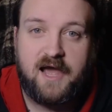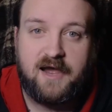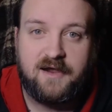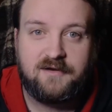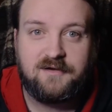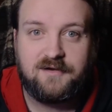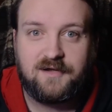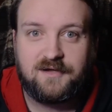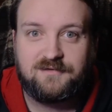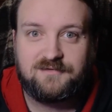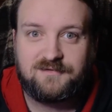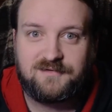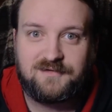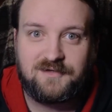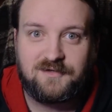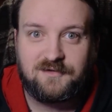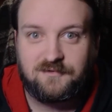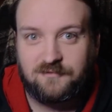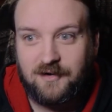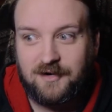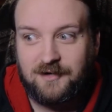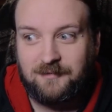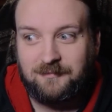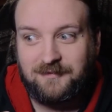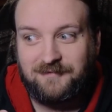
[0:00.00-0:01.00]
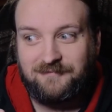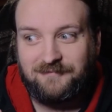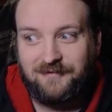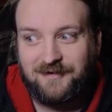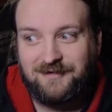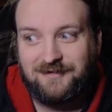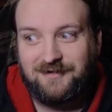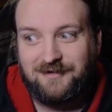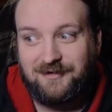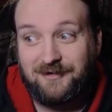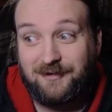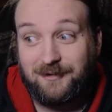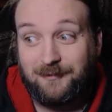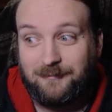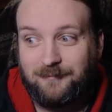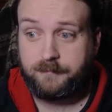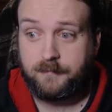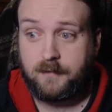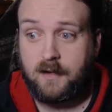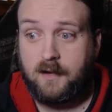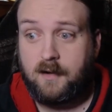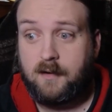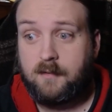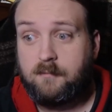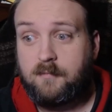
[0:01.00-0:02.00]
It's incredibly fun to do.
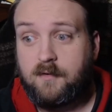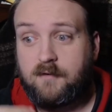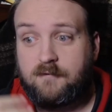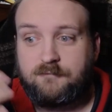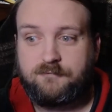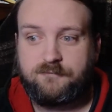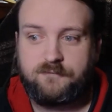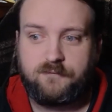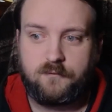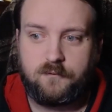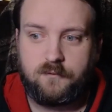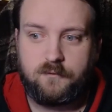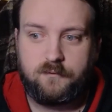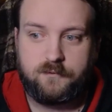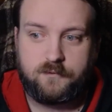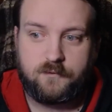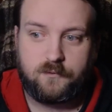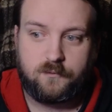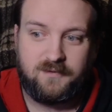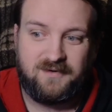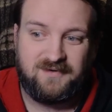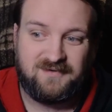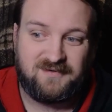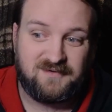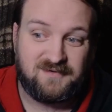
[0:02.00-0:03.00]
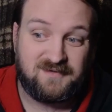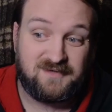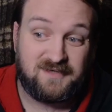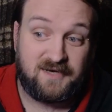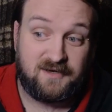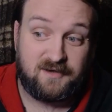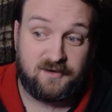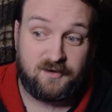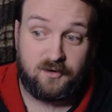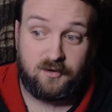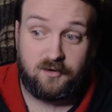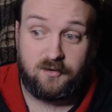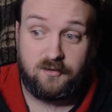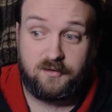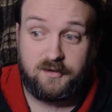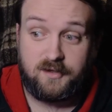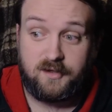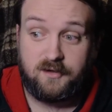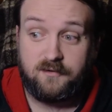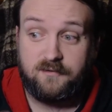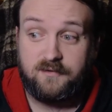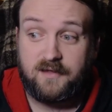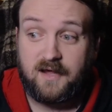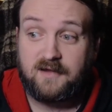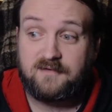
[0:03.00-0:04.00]
But for the reasons stated earlier,
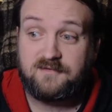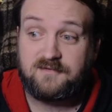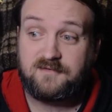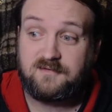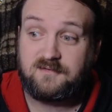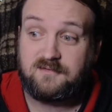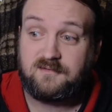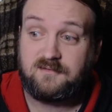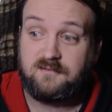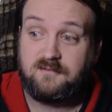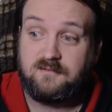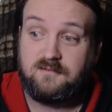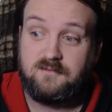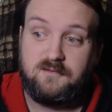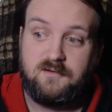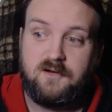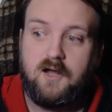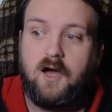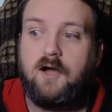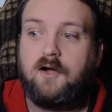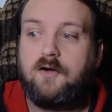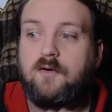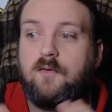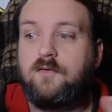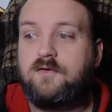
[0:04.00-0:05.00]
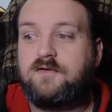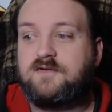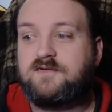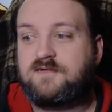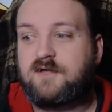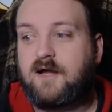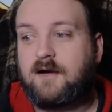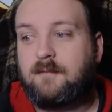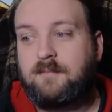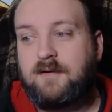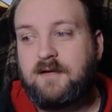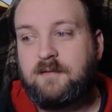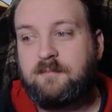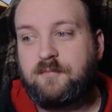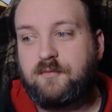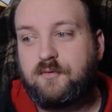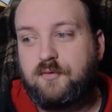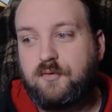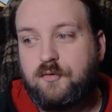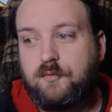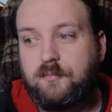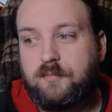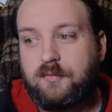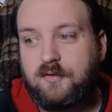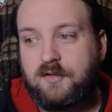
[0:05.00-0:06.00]
that's not going to stop people
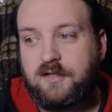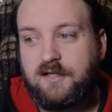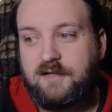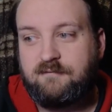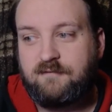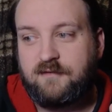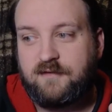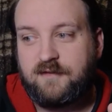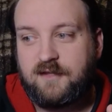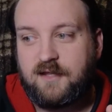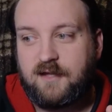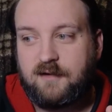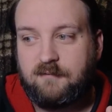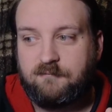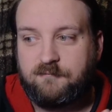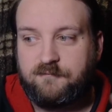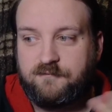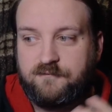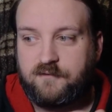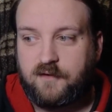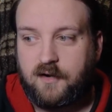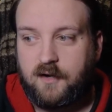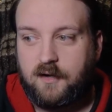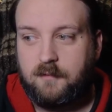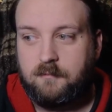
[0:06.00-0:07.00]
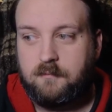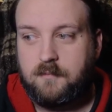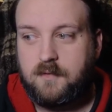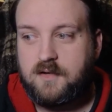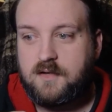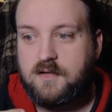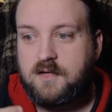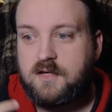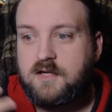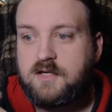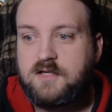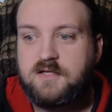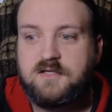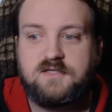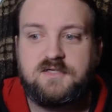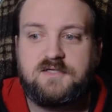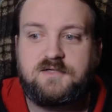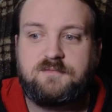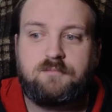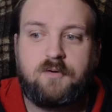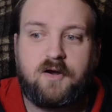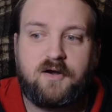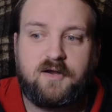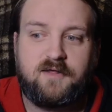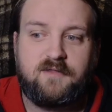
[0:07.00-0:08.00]
who believe in them from
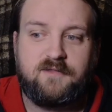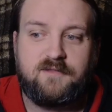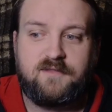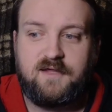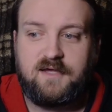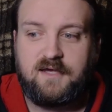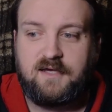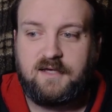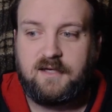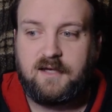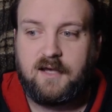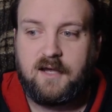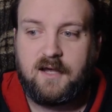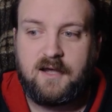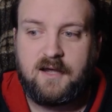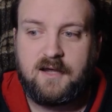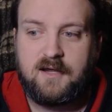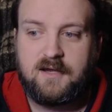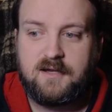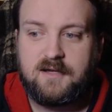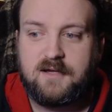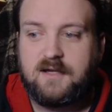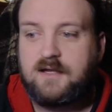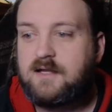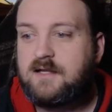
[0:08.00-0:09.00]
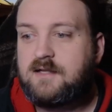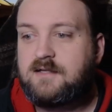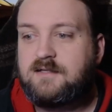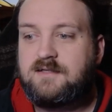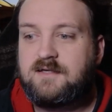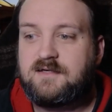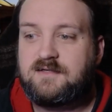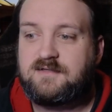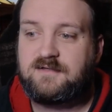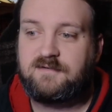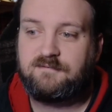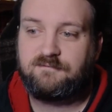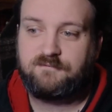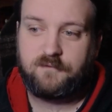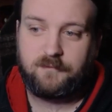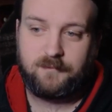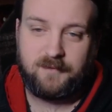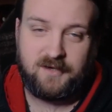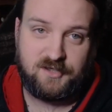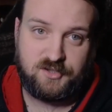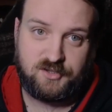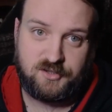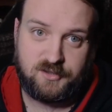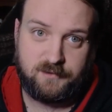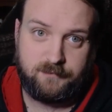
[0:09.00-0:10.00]
spreading the
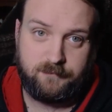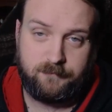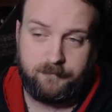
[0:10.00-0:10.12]
disinformation.